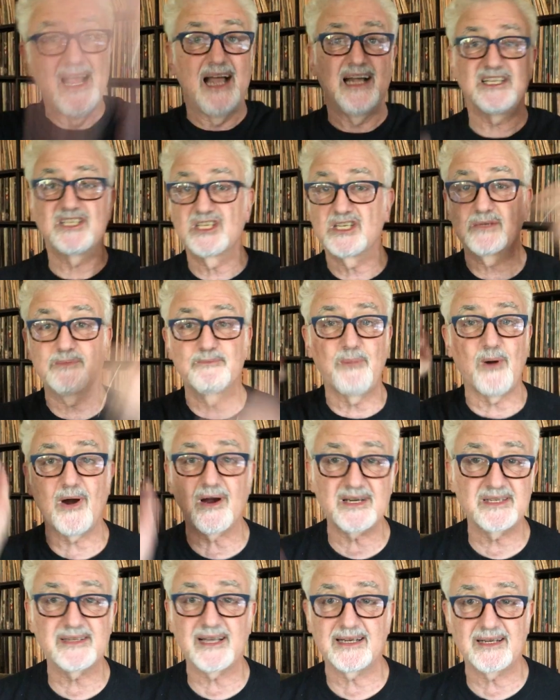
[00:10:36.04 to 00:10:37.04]
and
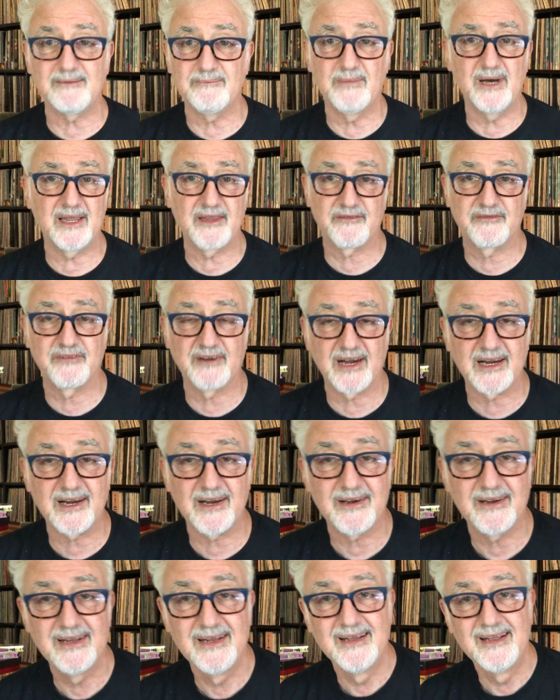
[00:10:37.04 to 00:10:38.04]
sparks like a
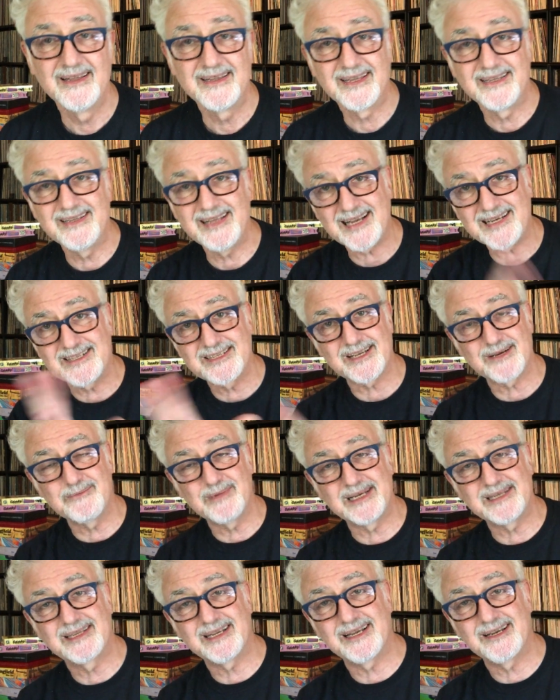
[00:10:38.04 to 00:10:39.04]
motherfucker. The next thing
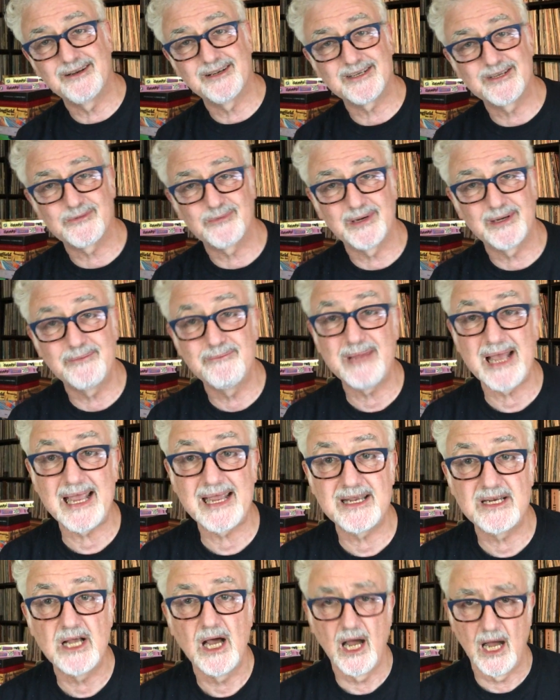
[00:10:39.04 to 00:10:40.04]
we did is we
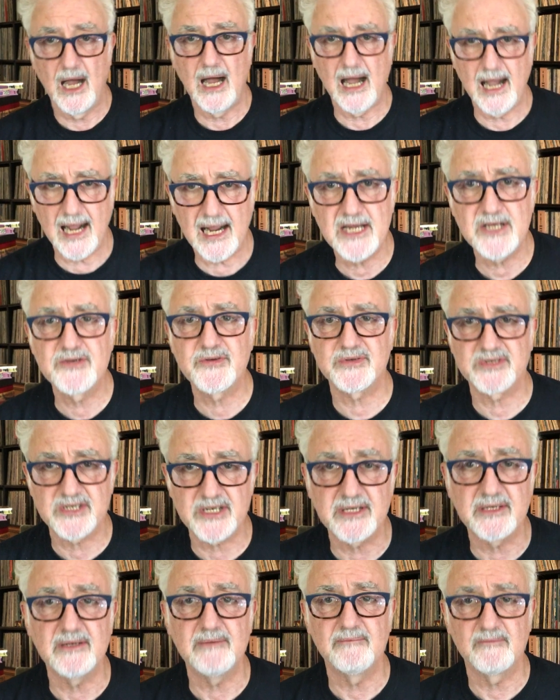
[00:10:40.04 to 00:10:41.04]
made
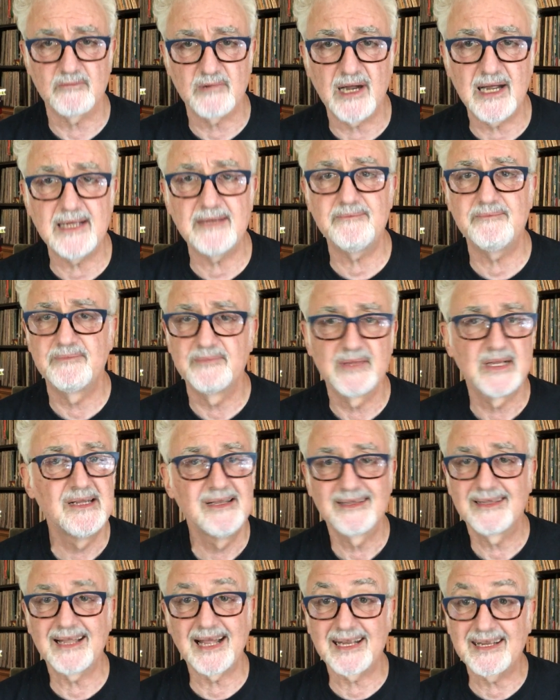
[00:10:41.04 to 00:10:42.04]
hydrogen, right?
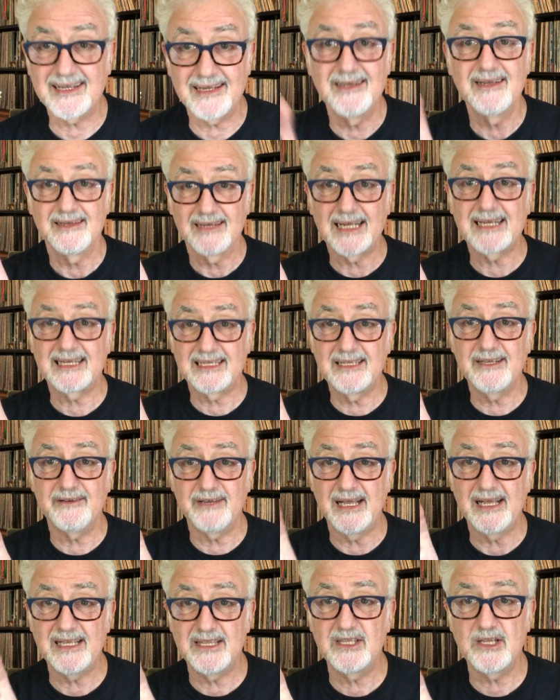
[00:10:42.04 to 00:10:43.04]
Like in the
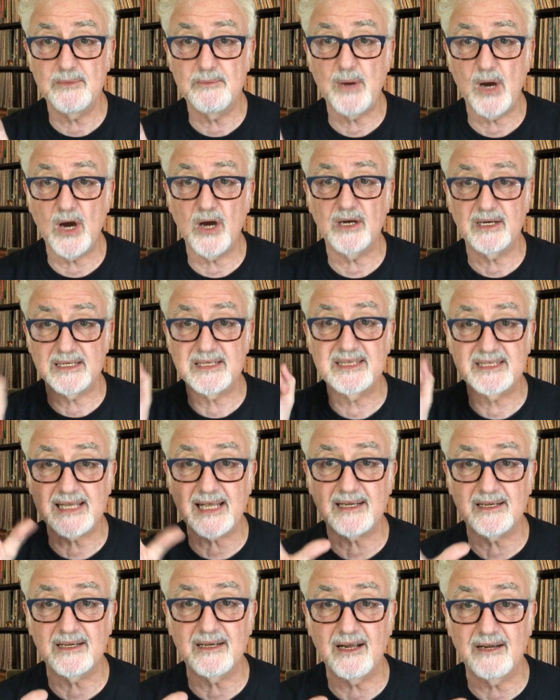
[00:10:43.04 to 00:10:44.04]
Hindenburg, and
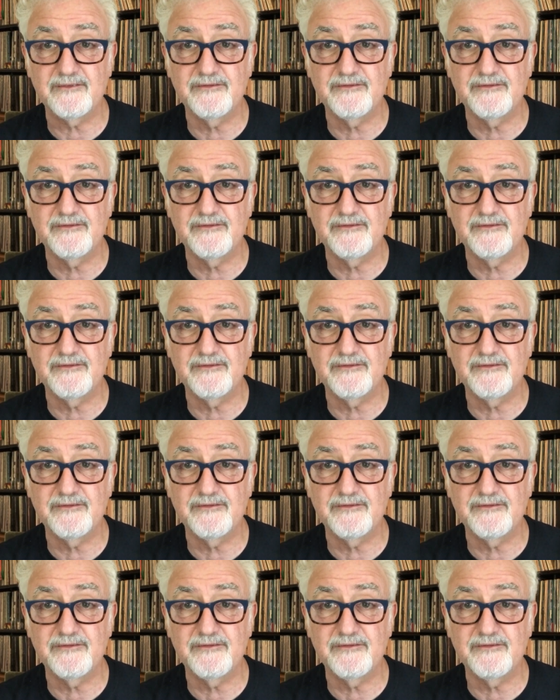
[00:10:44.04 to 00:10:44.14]
set it on